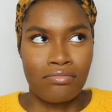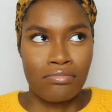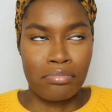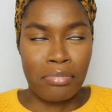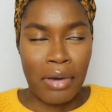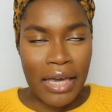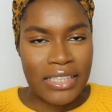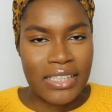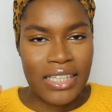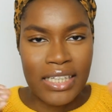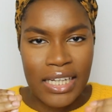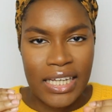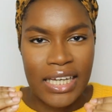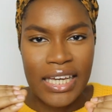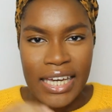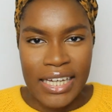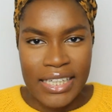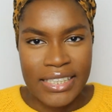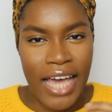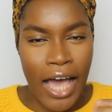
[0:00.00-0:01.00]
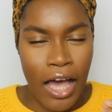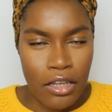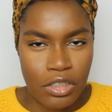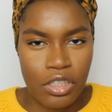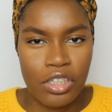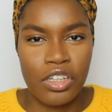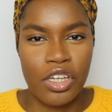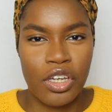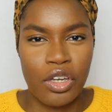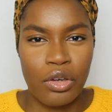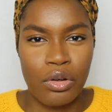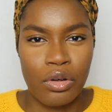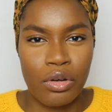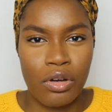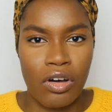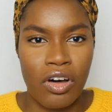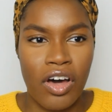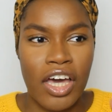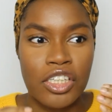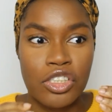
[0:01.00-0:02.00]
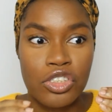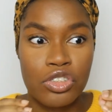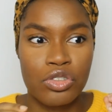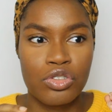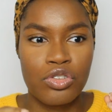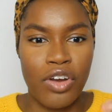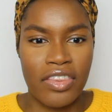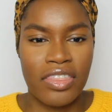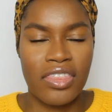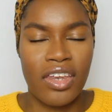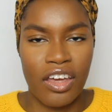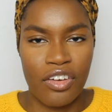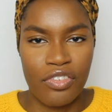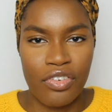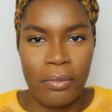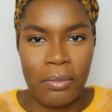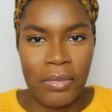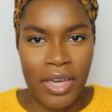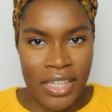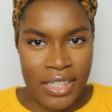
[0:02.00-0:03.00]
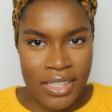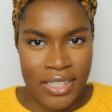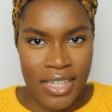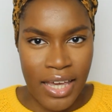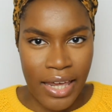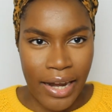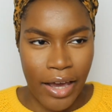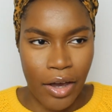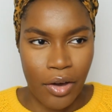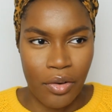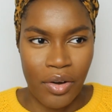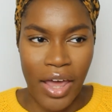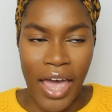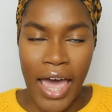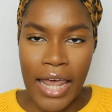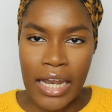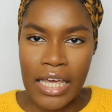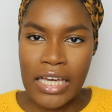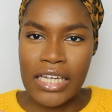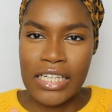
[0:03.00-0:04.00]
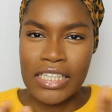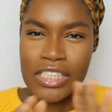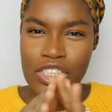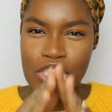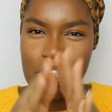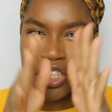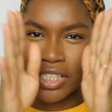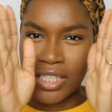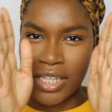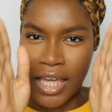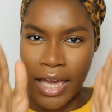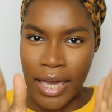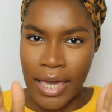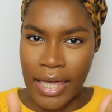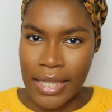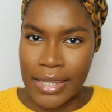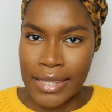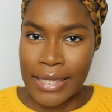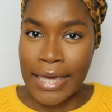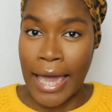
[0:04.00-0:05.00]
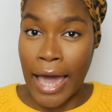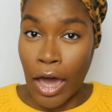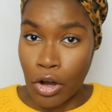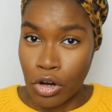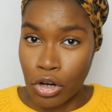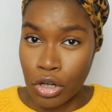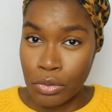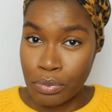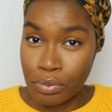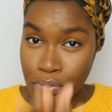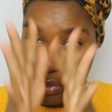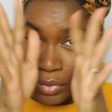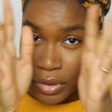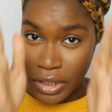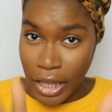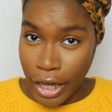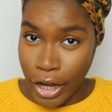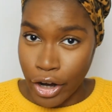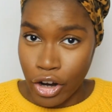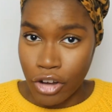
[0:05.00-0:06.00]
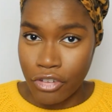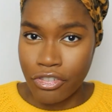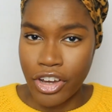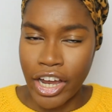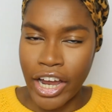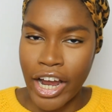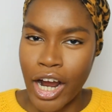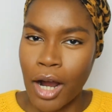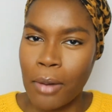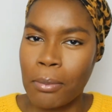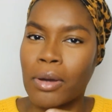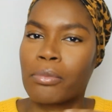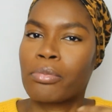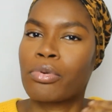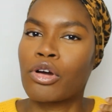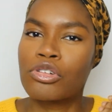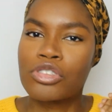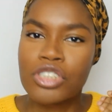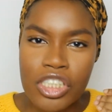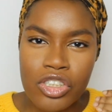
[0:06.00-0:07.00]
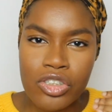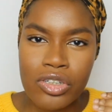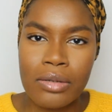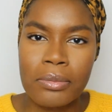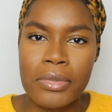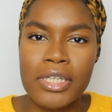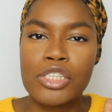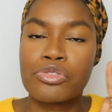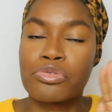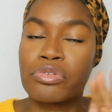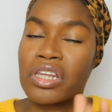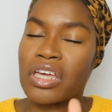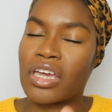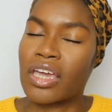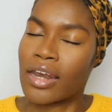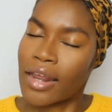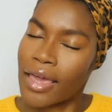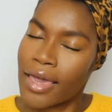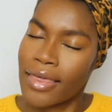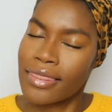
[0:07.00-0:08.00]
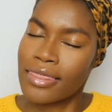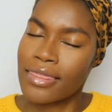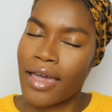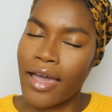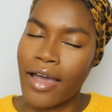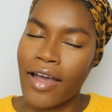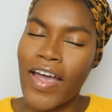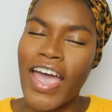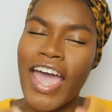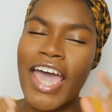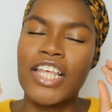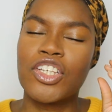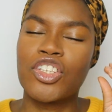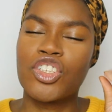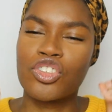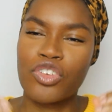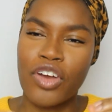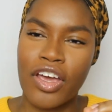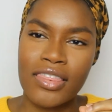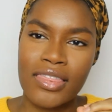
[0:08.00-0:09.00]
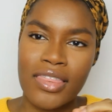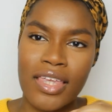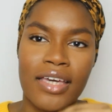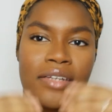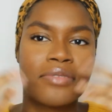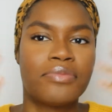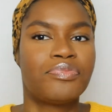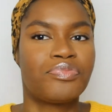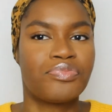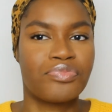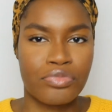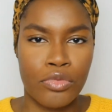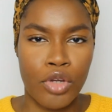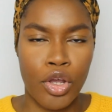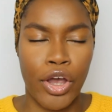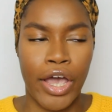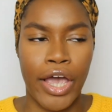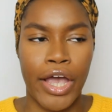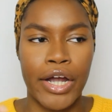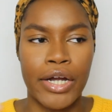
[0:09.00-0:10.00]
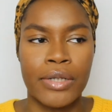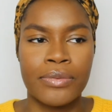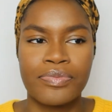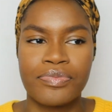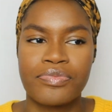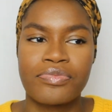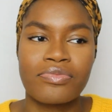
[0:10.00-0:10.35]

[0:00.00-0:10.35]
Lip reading: basically get down to the cuticle and strengthen it from the inside out. Henna is just like the outer layer of your hair, but protein treatments really get in there and strengthen your hair.